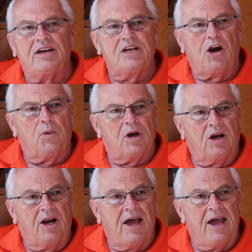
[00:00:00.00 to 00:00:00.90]
Delaware
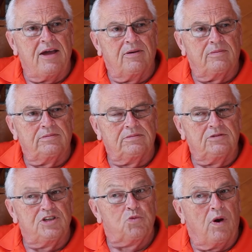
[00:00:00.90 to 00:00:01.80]
clay
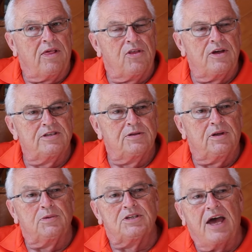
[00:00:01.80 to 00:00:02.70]
is one of the things,
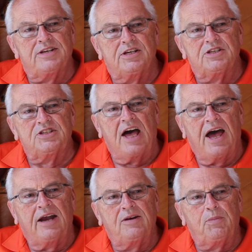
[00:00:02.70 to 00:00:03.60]
besides the
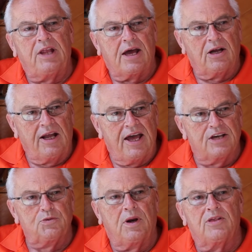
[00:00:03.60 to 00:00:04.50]
design, but that clay
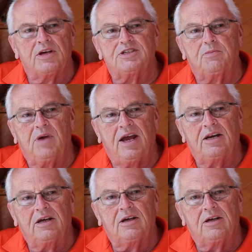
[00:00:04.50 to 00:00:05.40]
is one of the things that
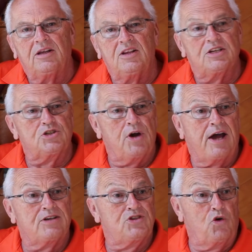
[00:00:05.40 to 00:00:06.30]
made this
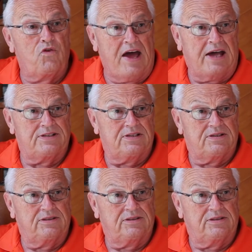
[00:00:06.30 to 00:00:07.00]
track so fast.